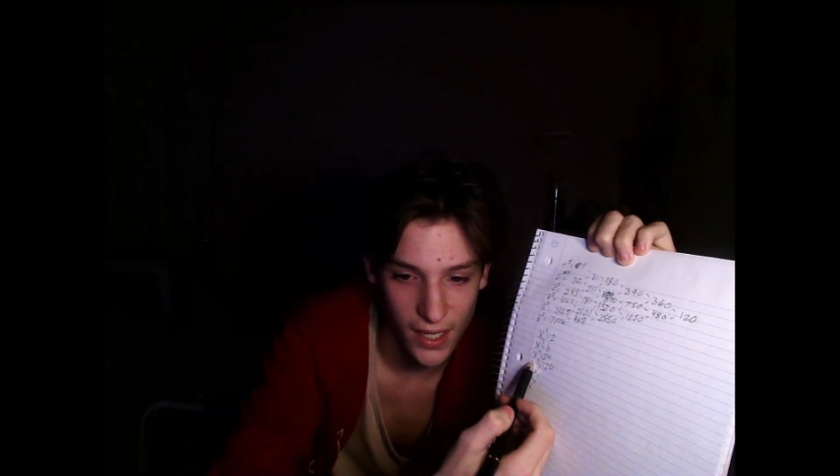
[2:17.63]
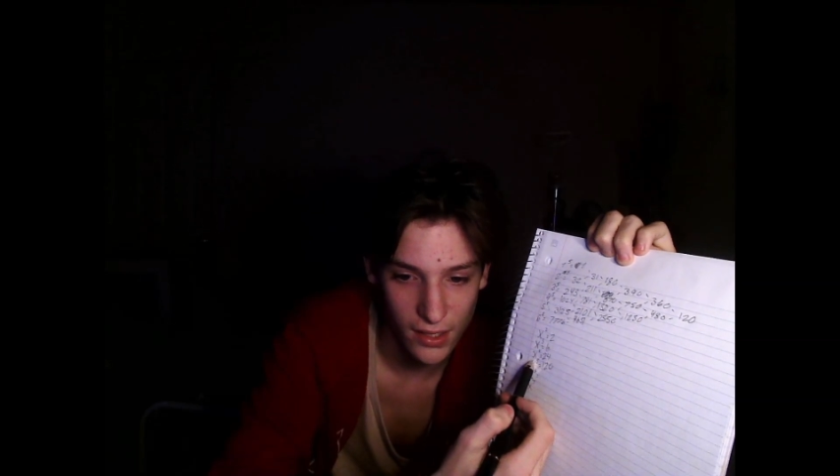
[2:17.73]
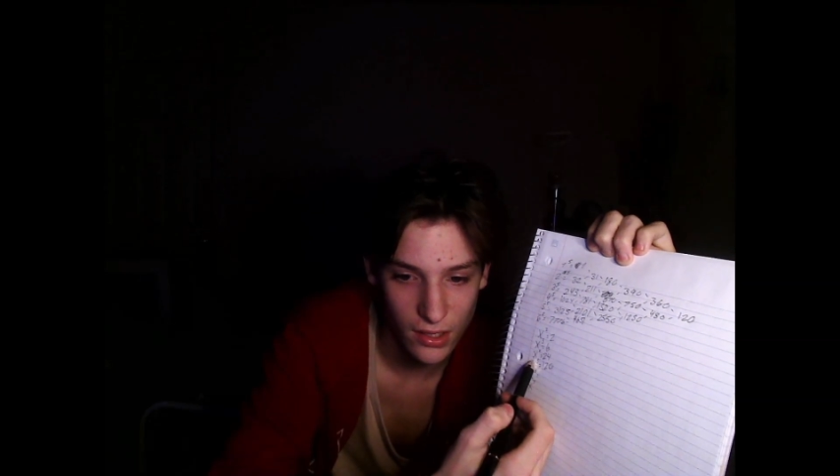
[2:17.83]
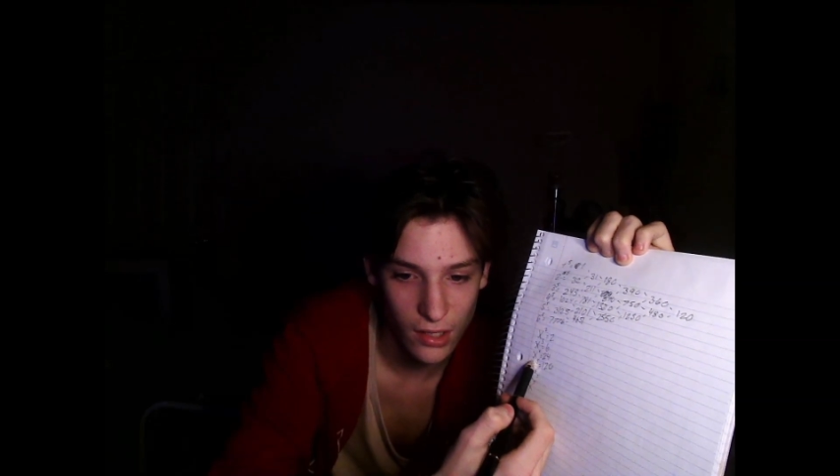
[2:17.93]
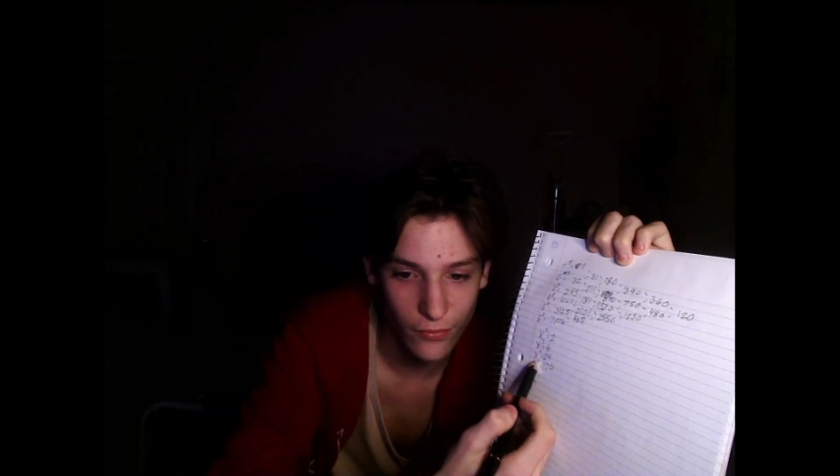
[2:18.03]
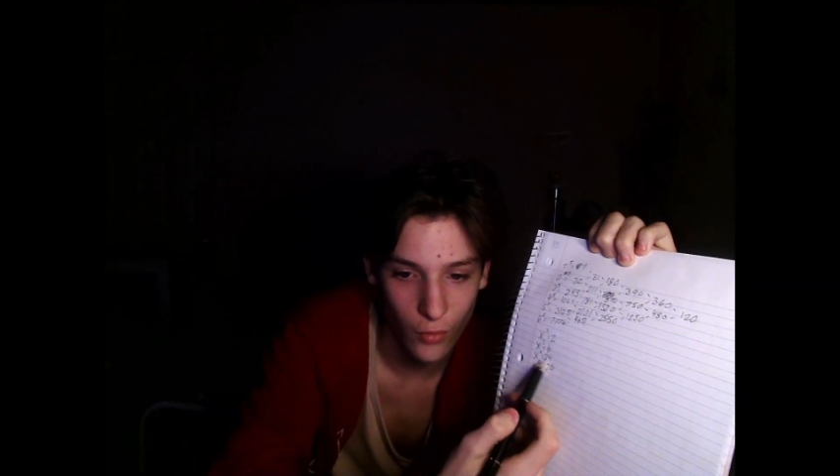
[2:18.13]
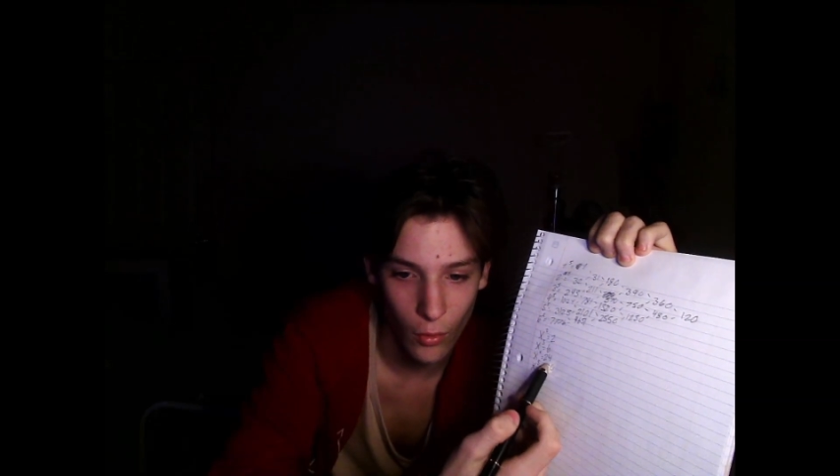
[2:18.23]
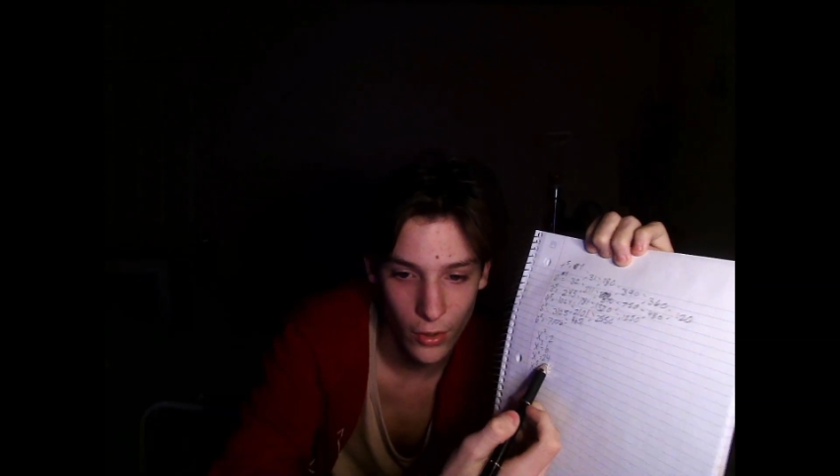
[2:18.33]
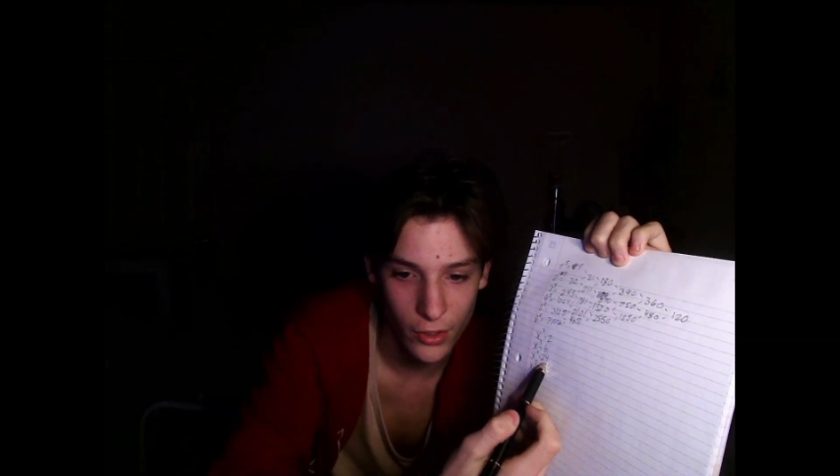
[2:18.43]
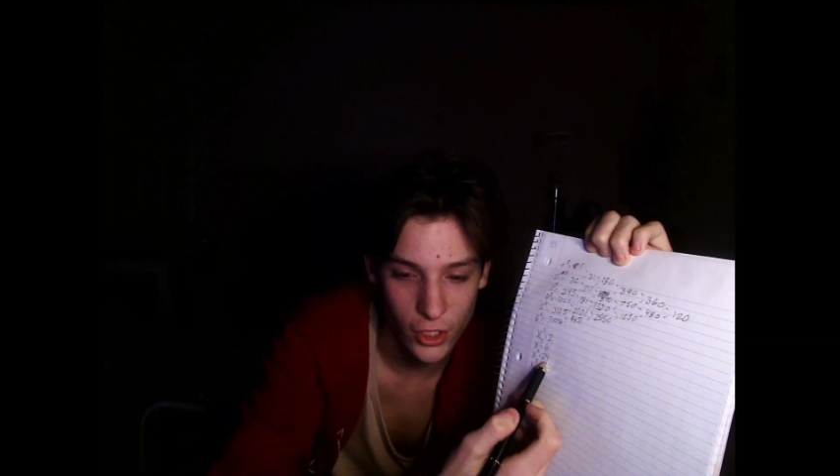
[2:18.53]
X to the
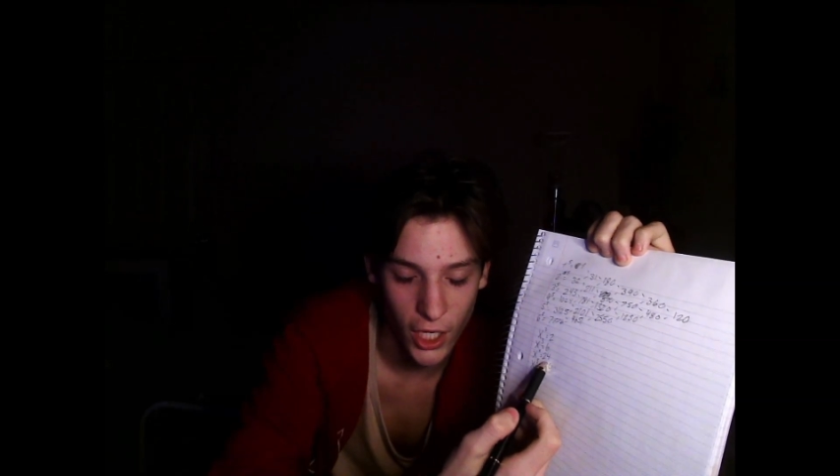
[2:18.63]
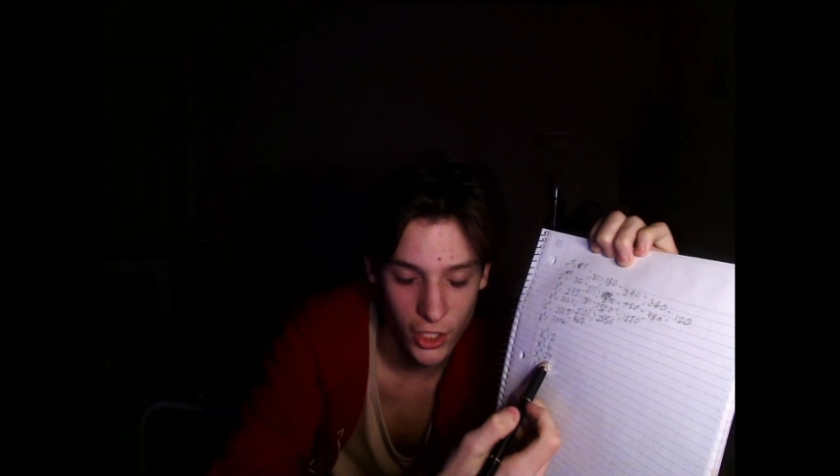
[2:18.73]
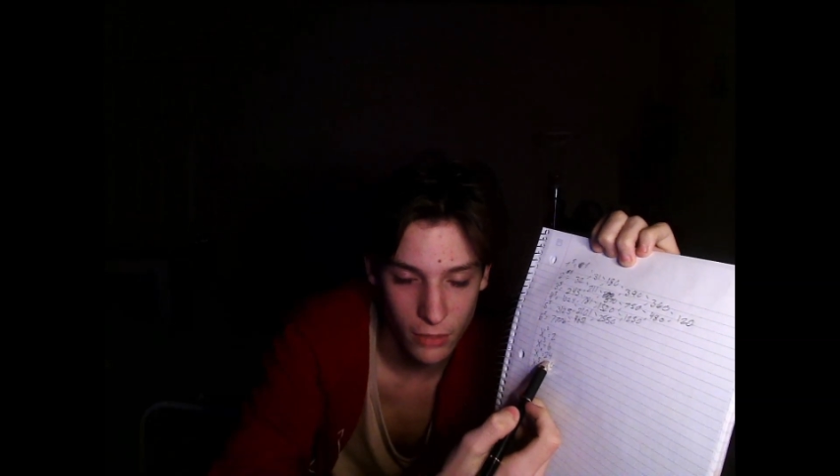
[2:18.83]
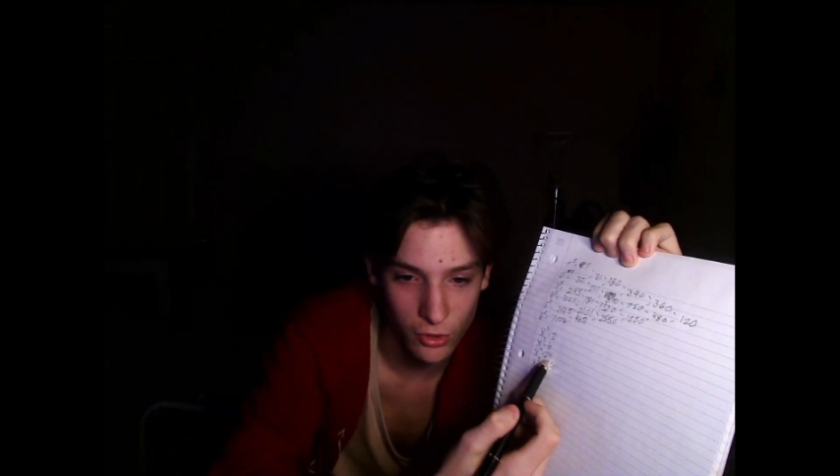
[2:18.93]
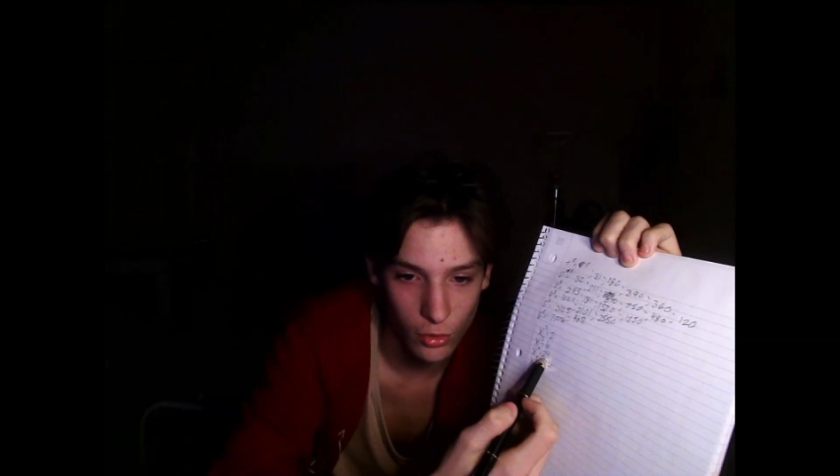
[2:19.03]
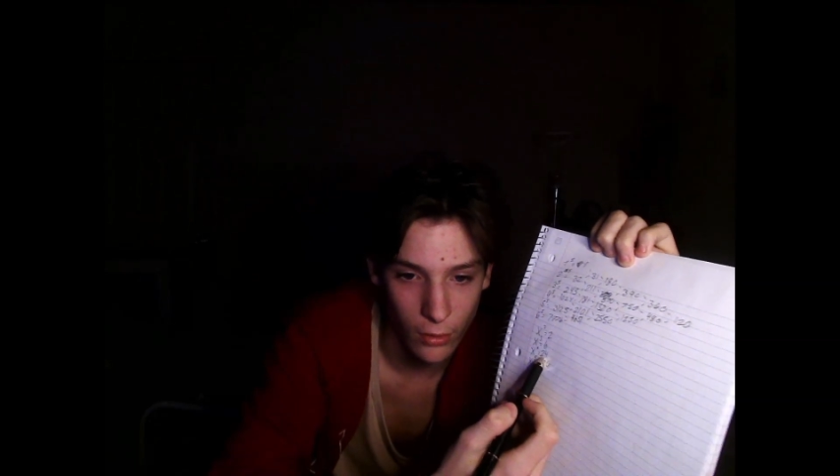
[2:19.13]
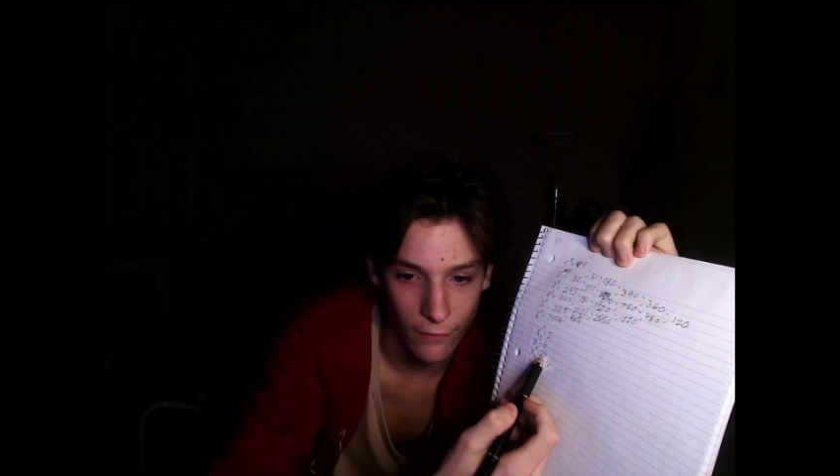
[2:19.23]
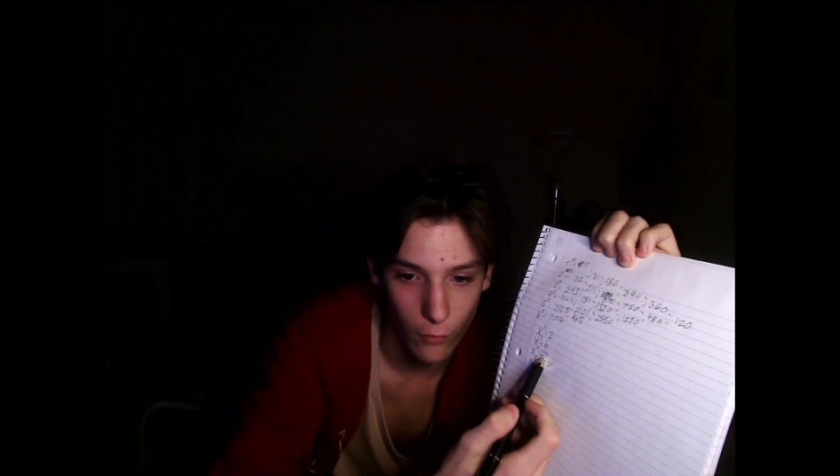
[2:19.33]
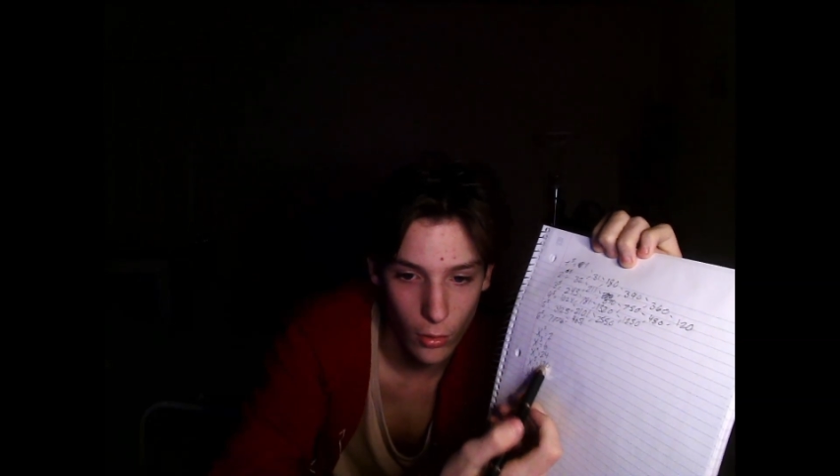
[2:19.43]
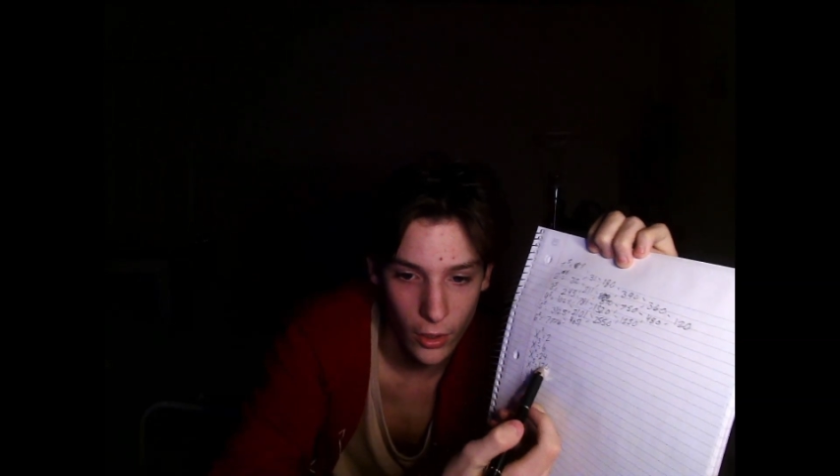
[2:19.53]
4, the change number is
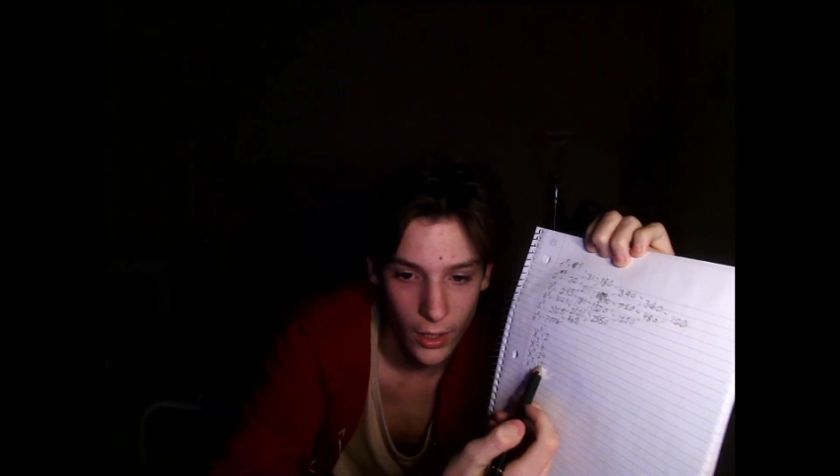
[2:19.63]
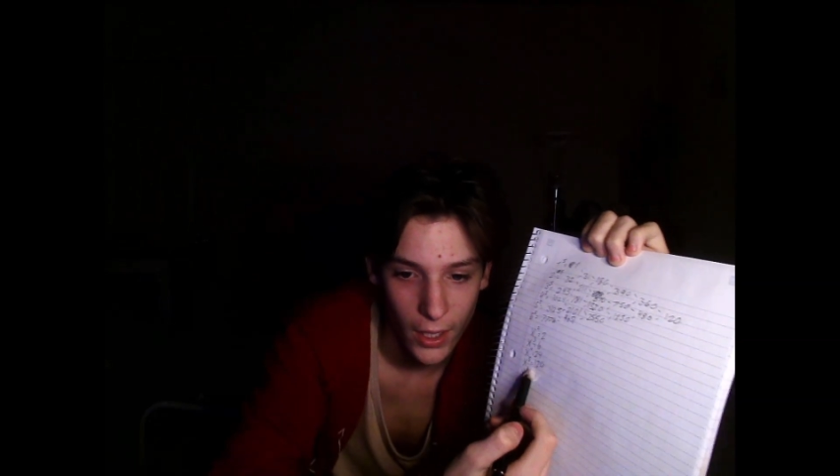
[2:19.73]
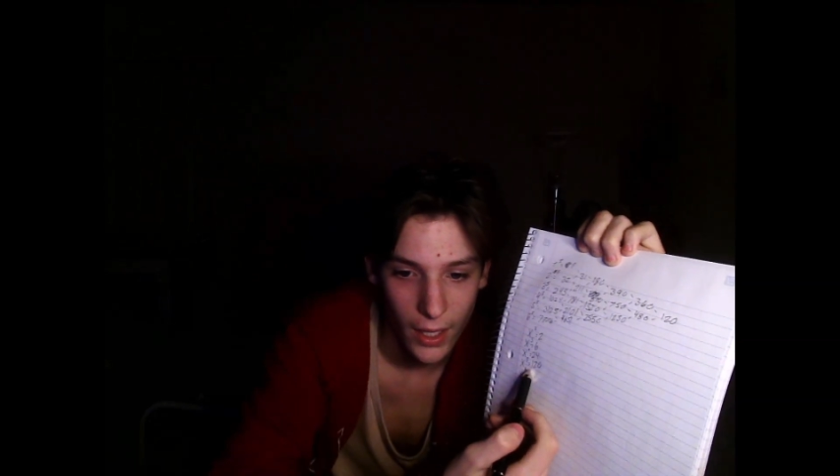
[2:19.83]
24.